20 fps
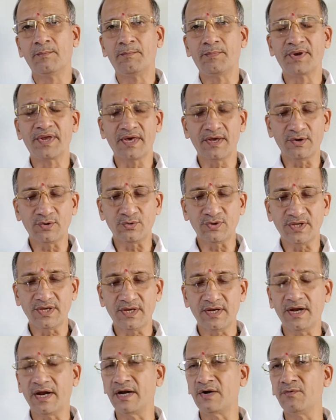Prior to
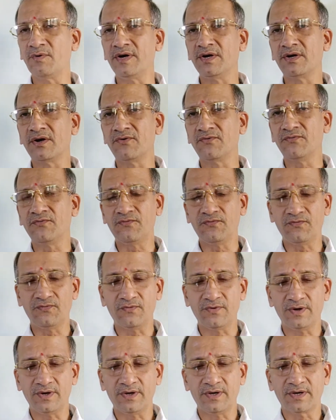the advent of
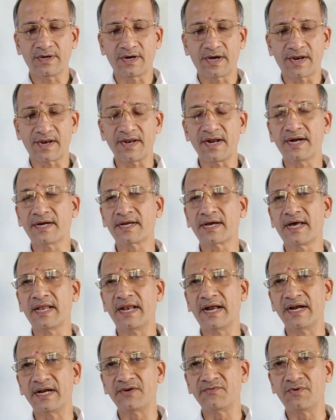Karnataka
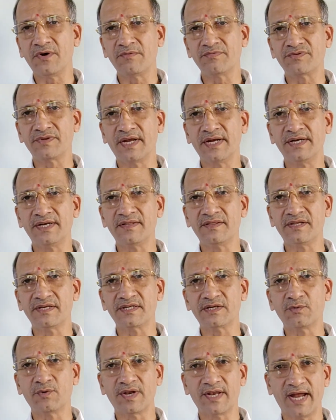Land Reforms
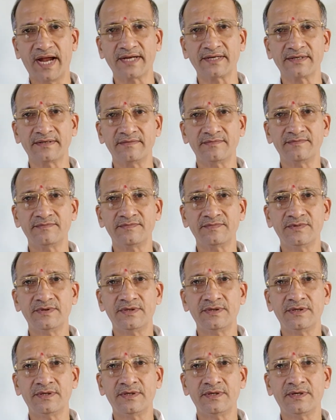1961 Act,
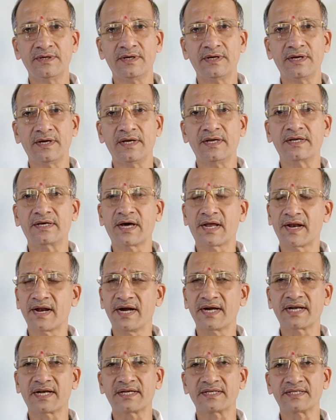in
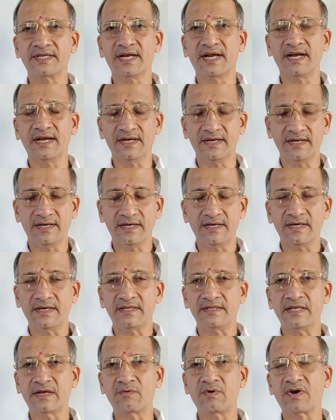Karnataka
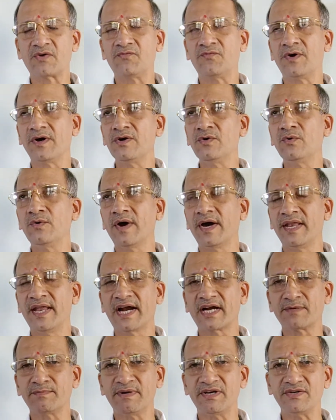state there were 5
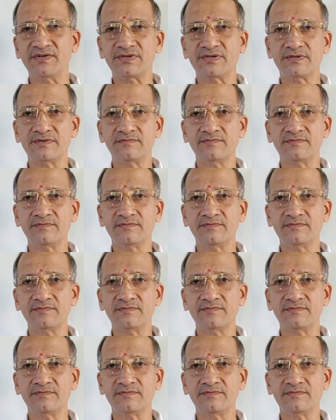enactments.